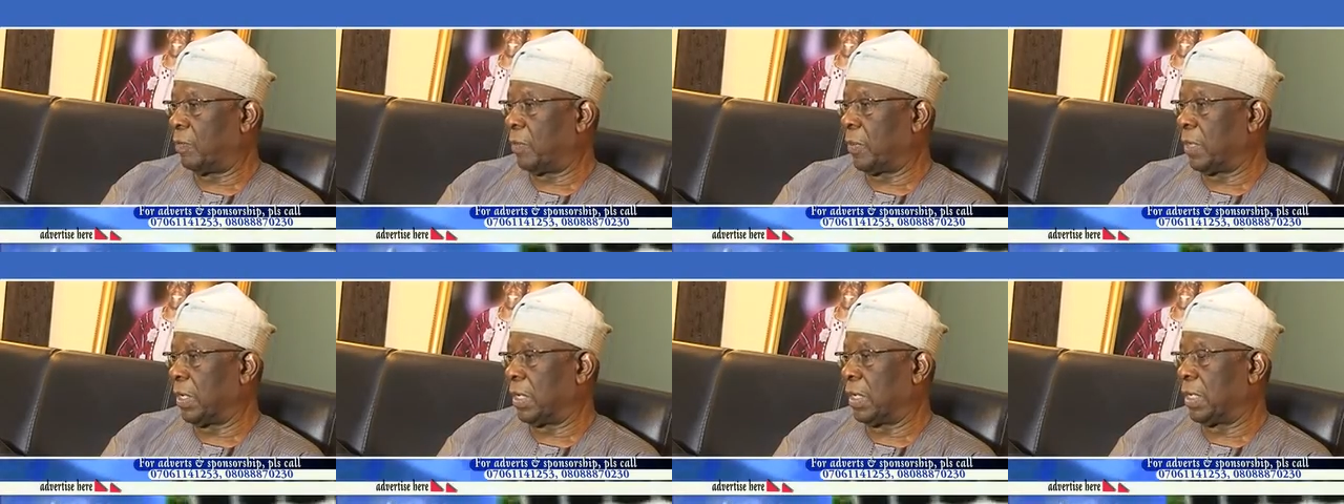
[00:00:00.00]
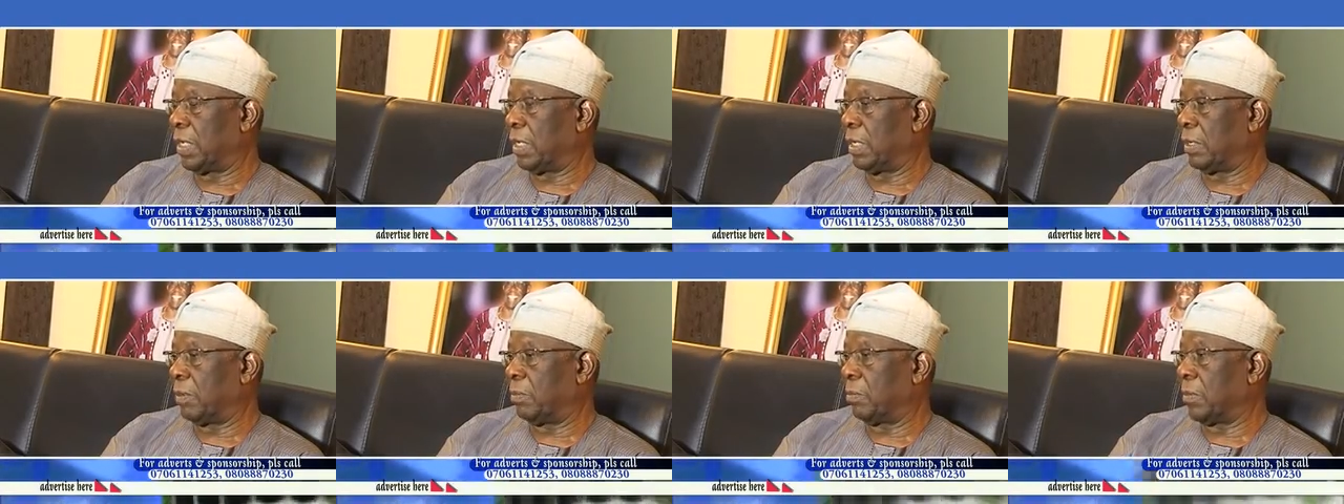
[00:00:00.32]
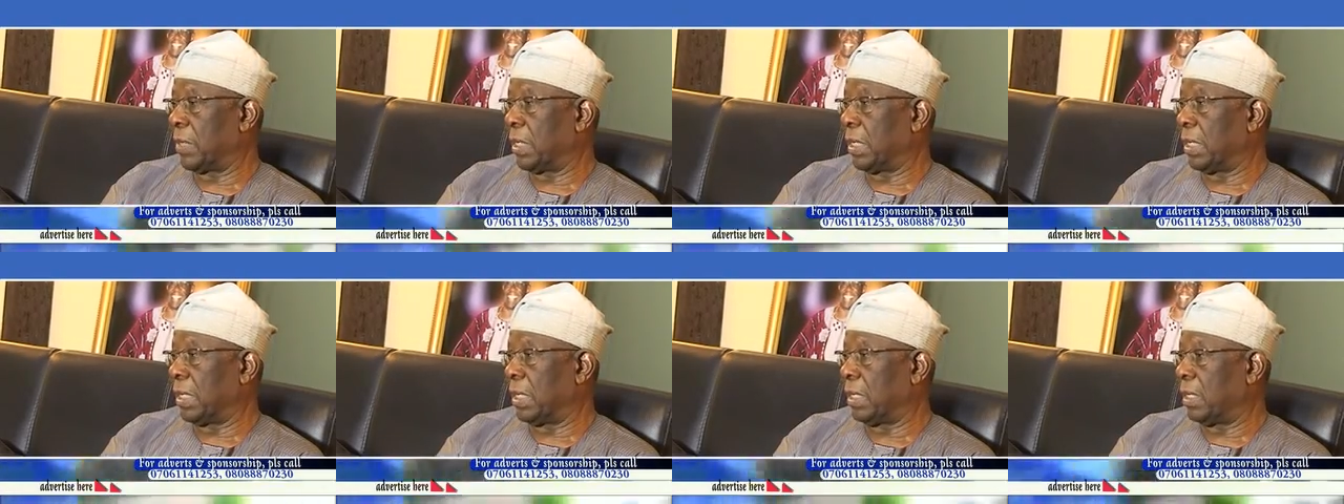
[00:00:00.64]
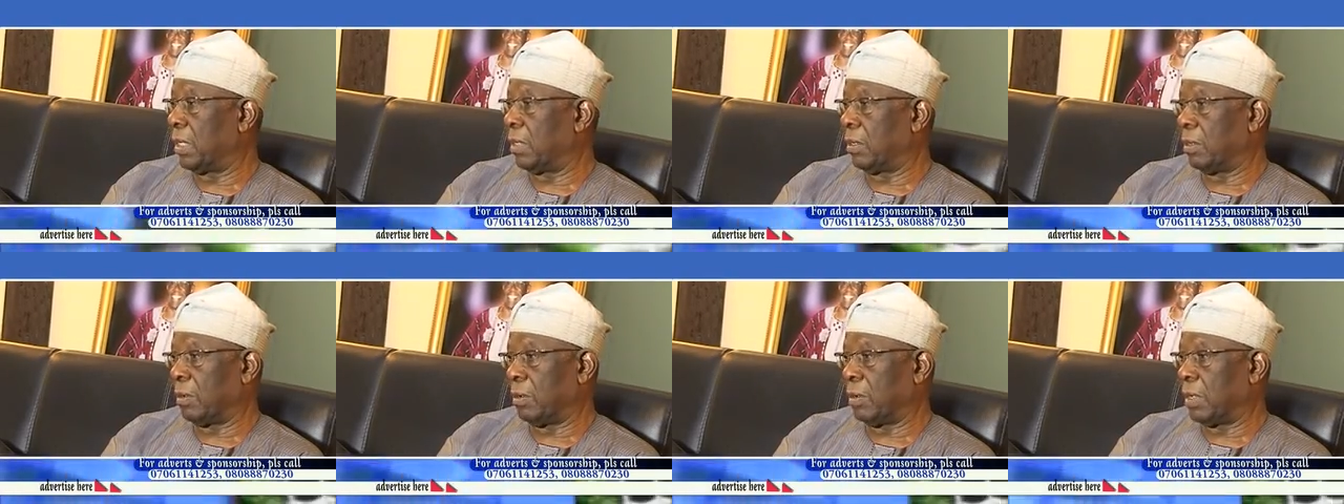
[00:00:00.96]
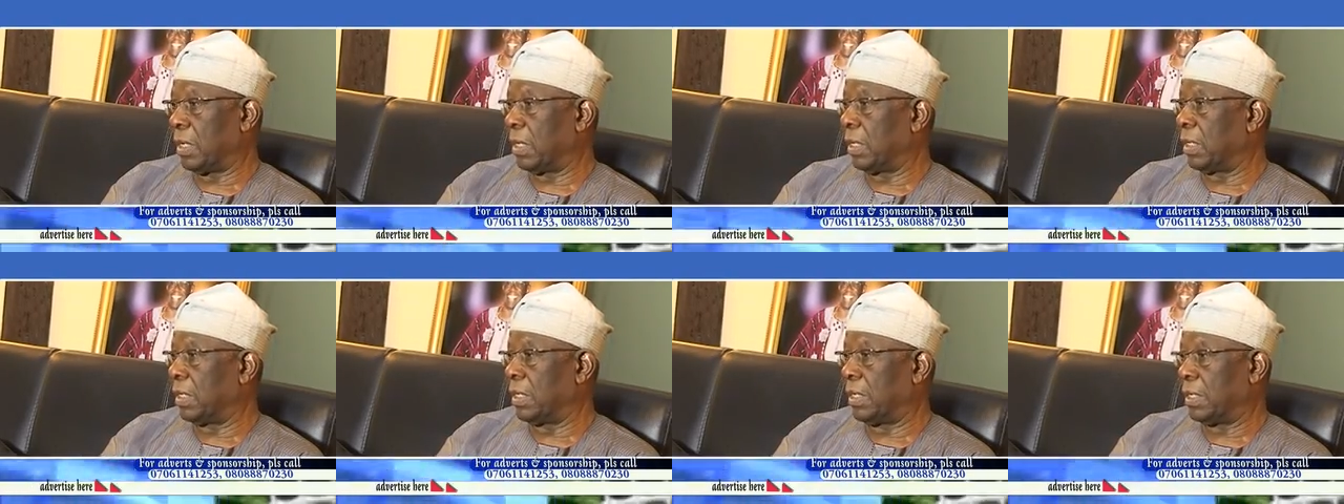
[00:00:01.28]
making money
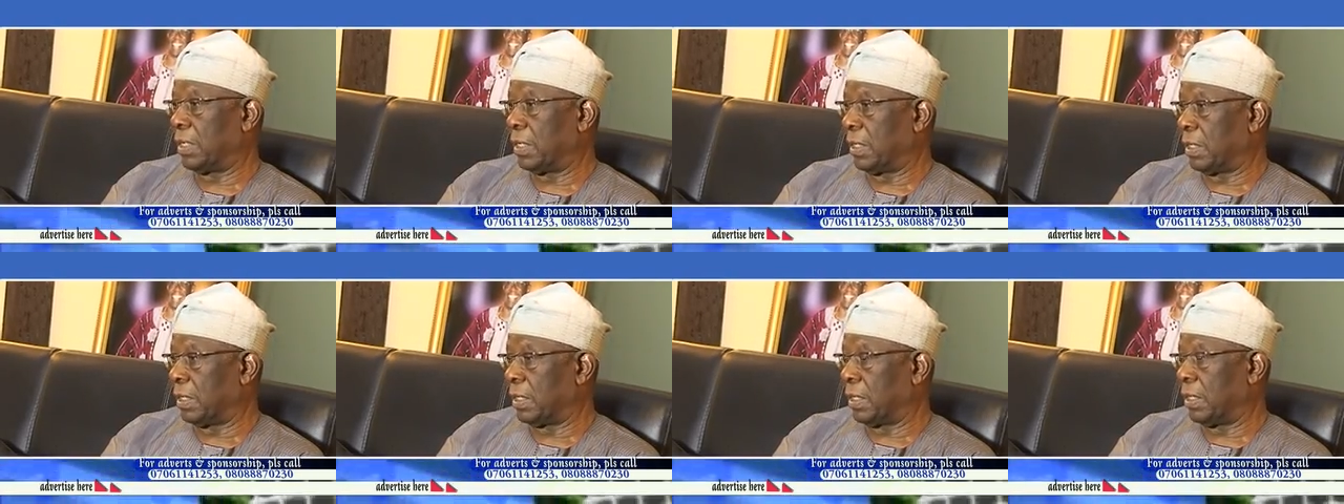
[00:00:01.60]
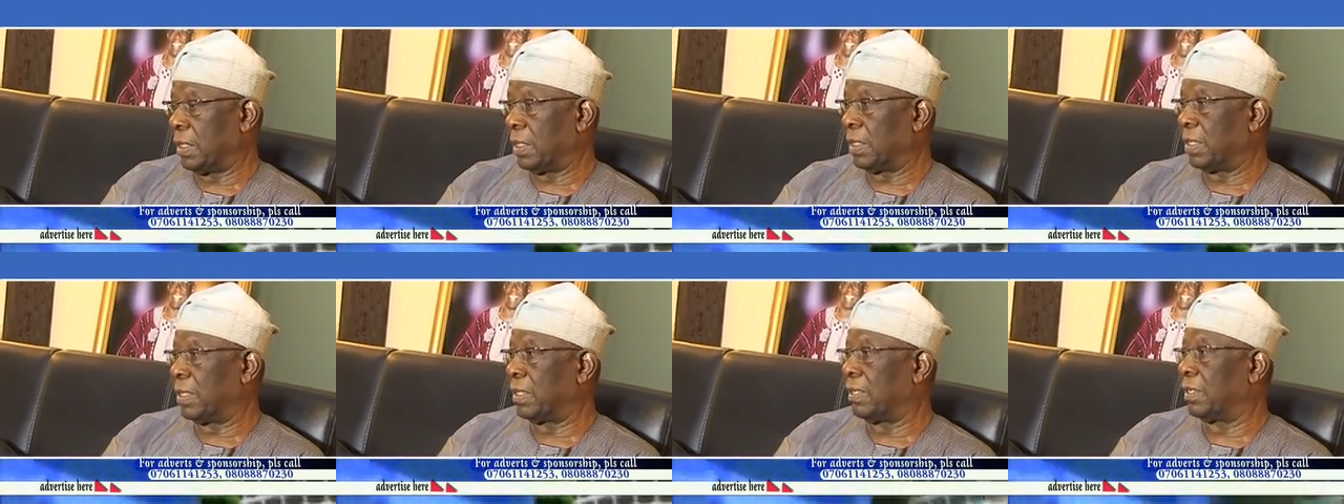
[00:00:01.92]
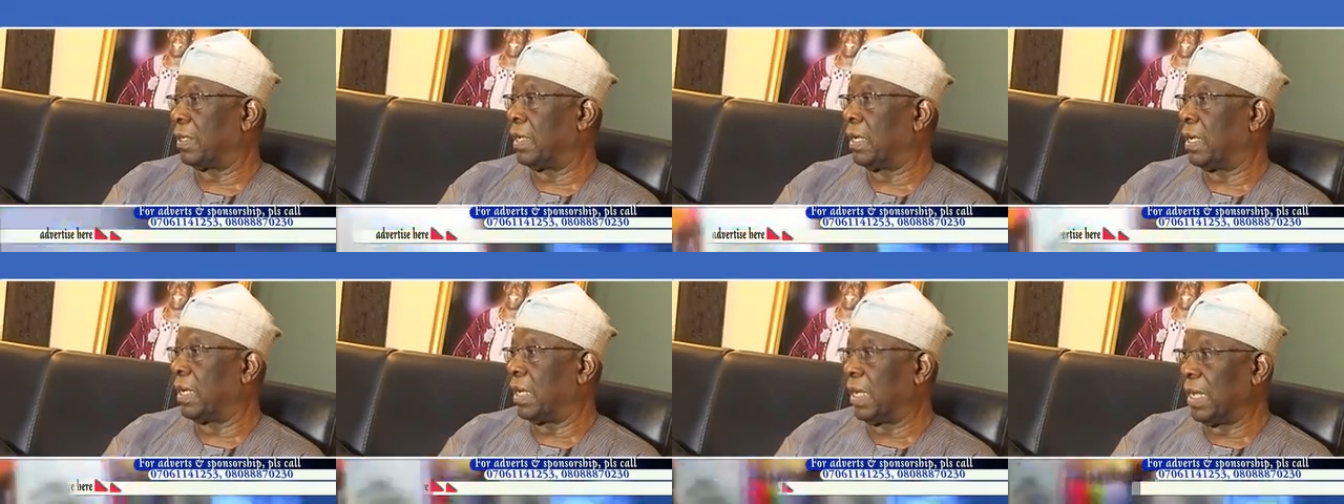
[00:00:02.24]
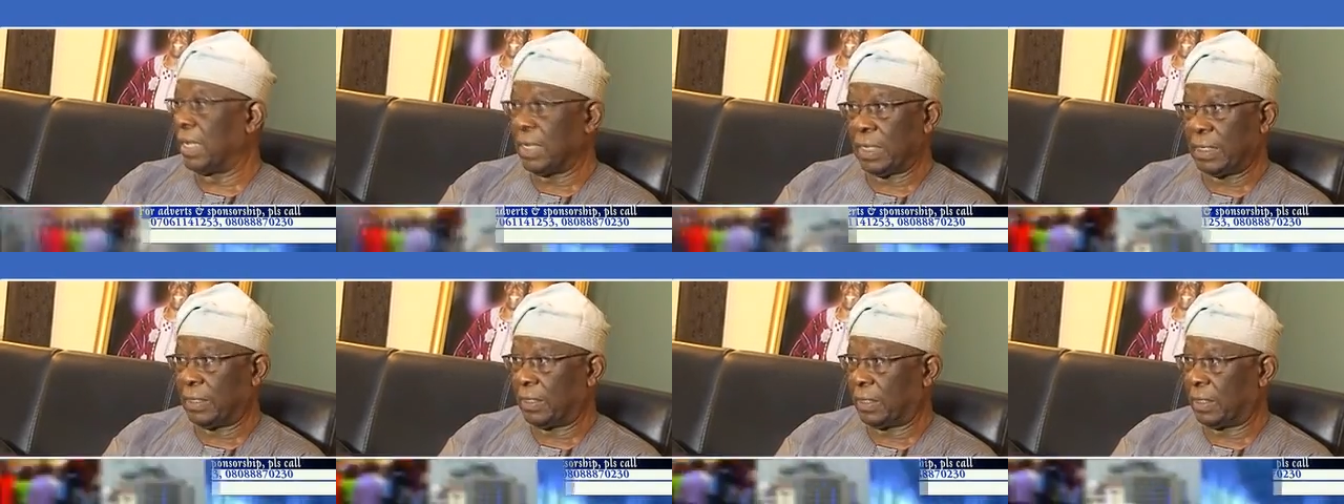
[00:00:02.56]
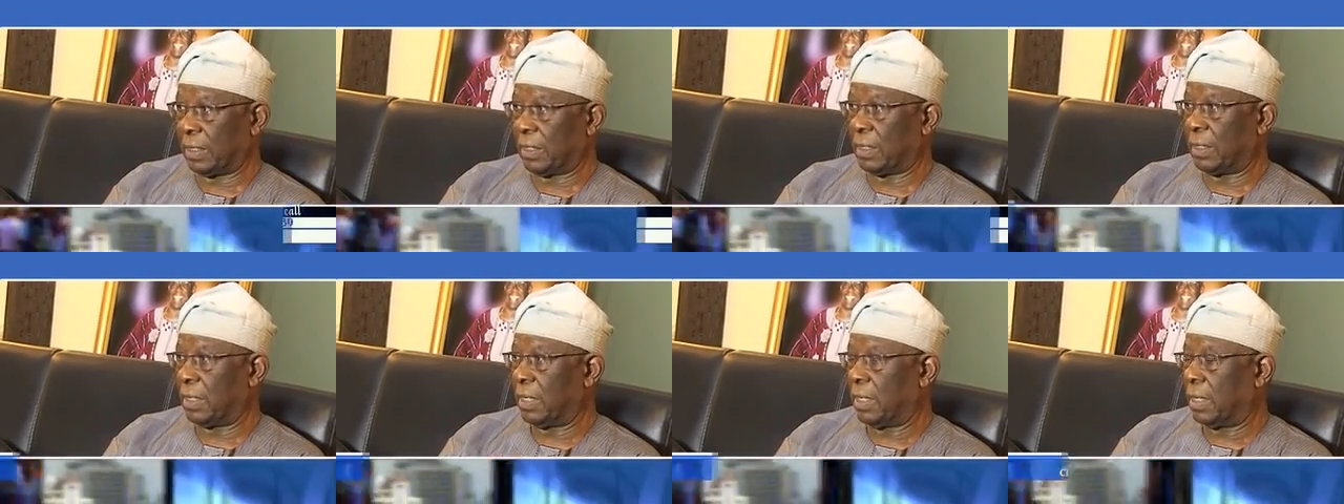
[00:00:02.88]
or anything. It is a
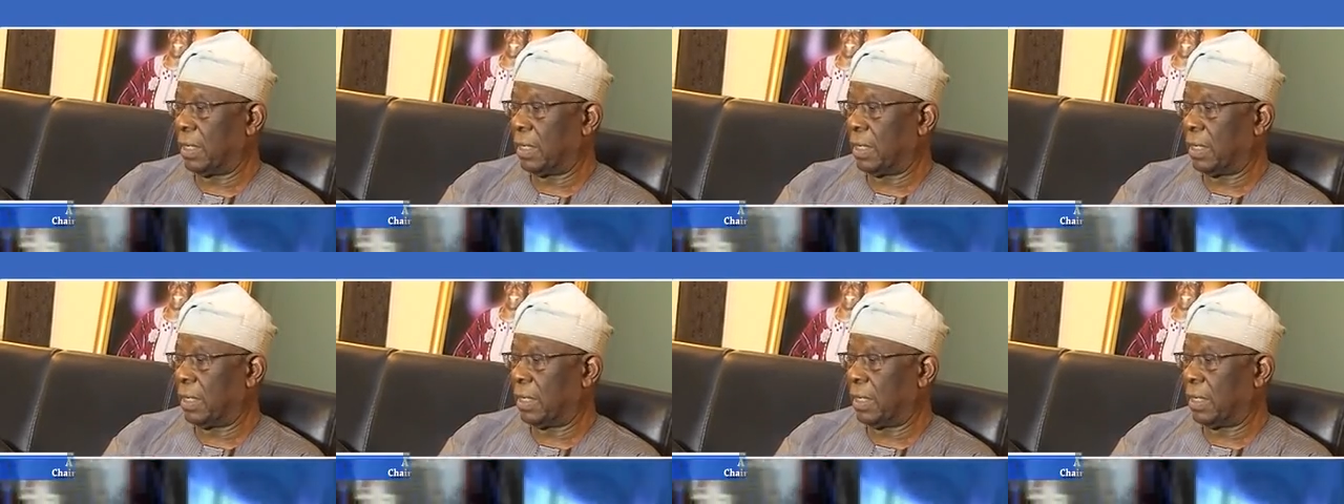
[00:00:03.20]
legacy.